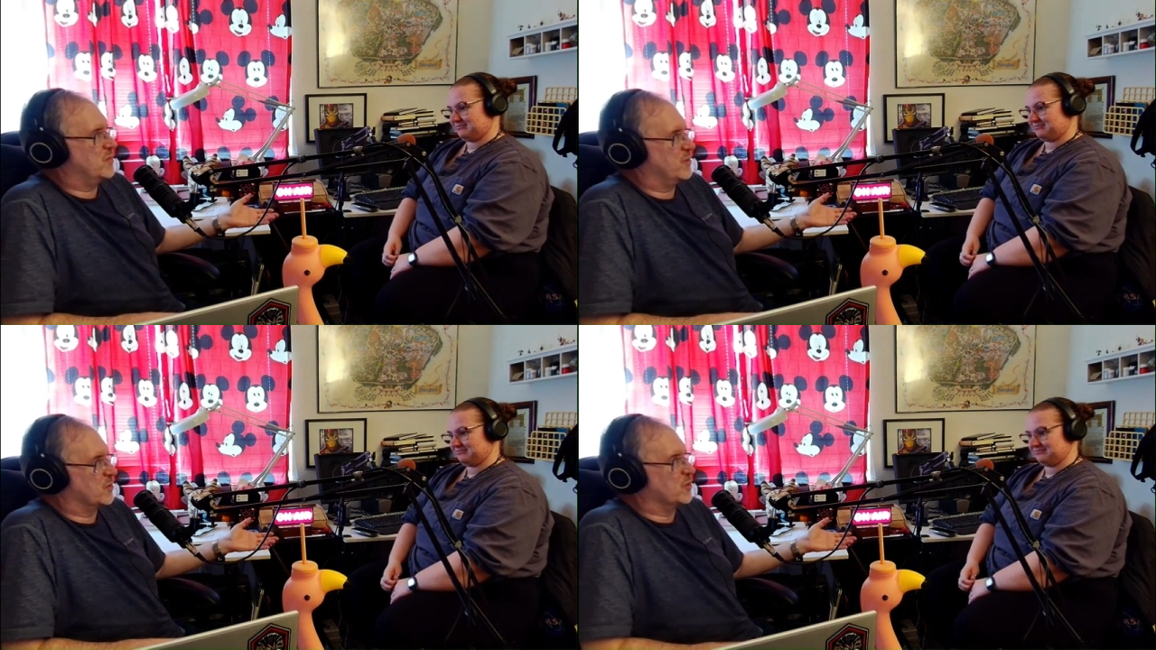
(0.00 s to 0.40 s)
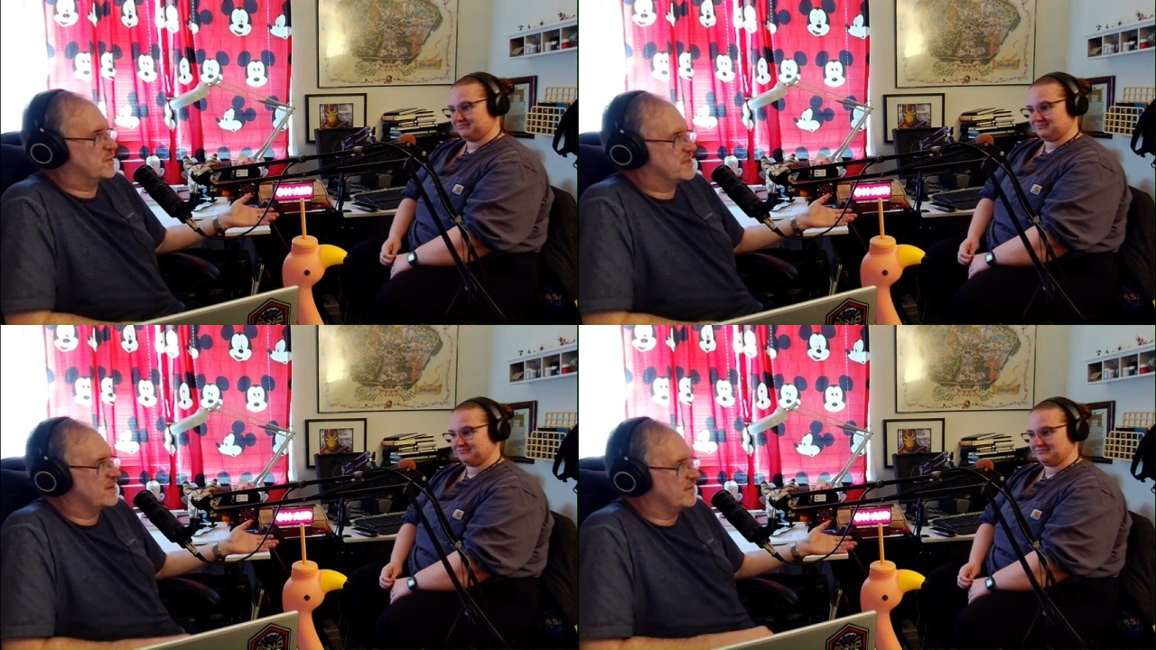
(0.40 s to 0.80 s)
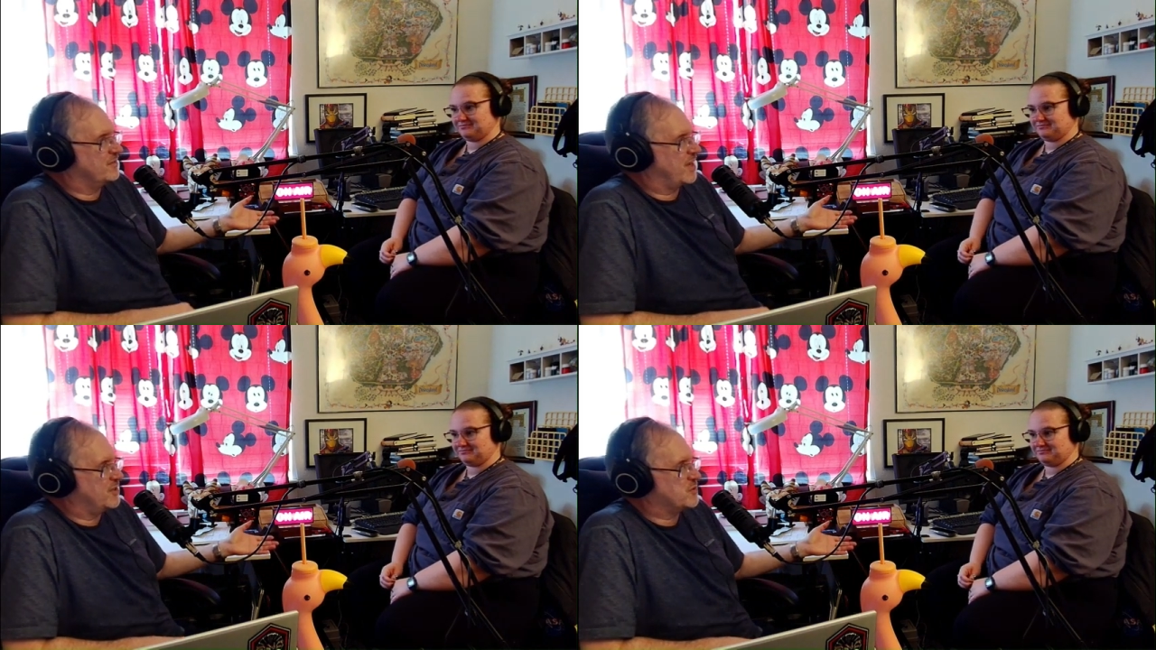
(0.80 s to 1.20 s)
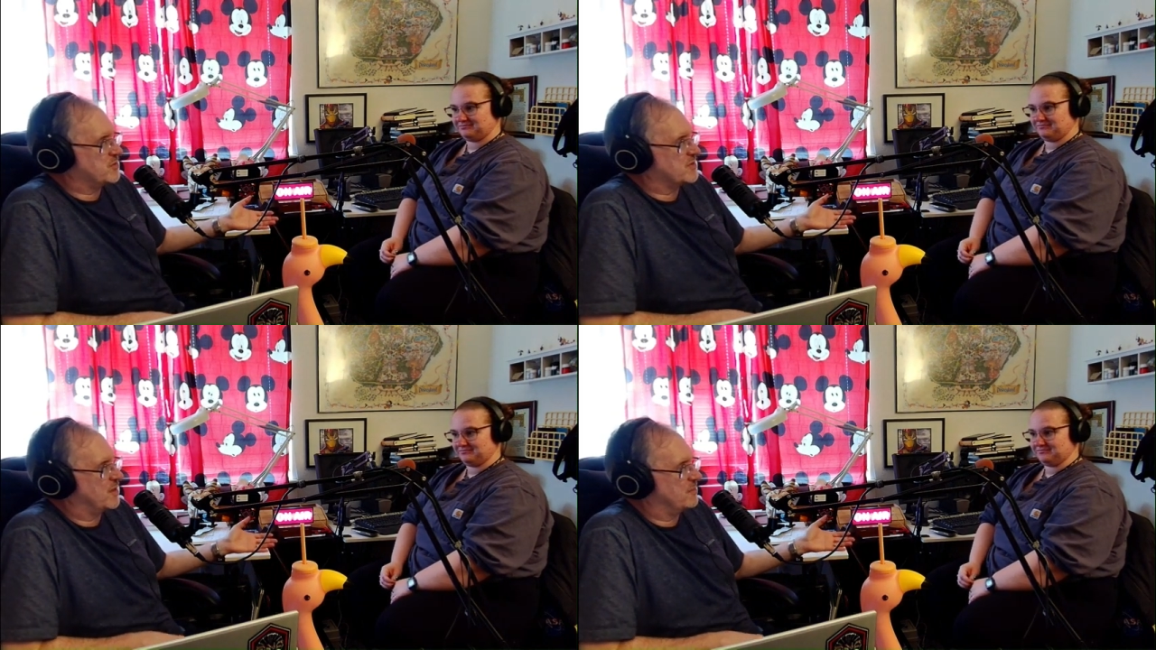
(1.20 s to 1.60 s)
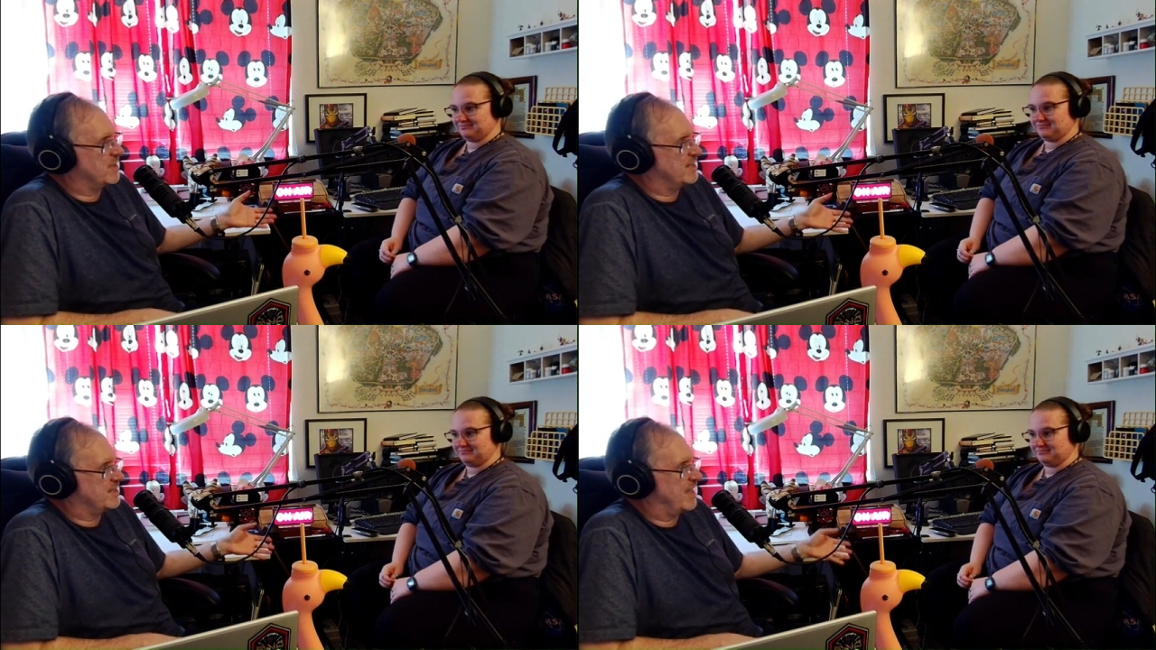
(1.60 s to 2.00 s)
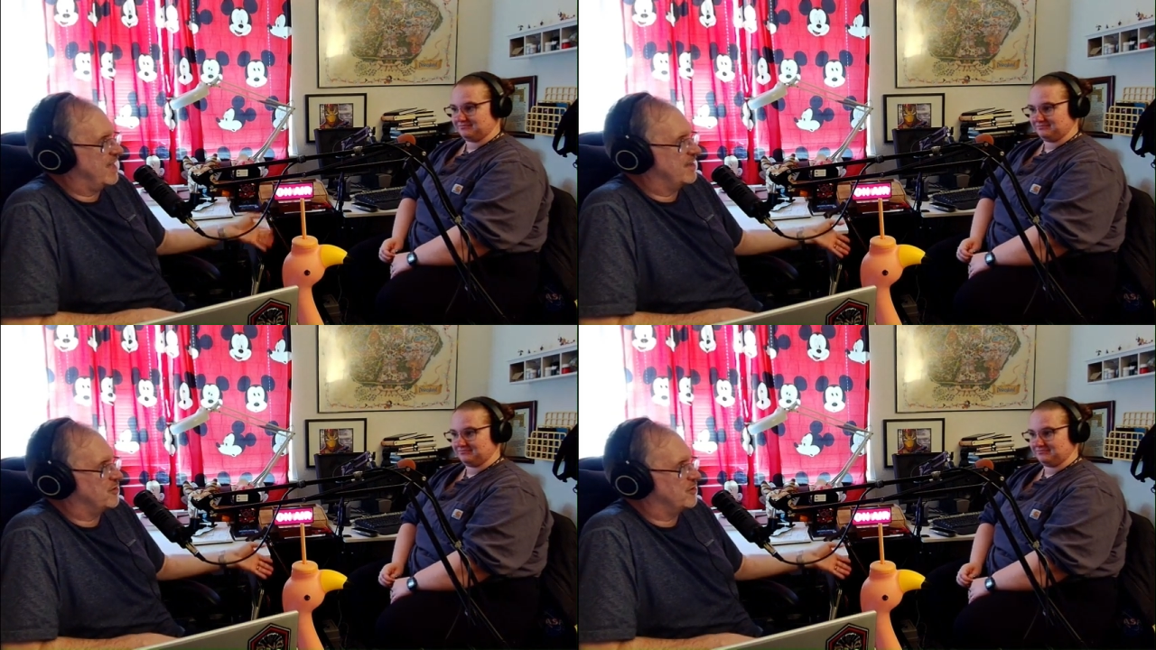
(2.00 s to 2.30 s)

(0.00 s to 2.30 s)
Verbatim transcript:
Speaker 1: groups of angels coming into hell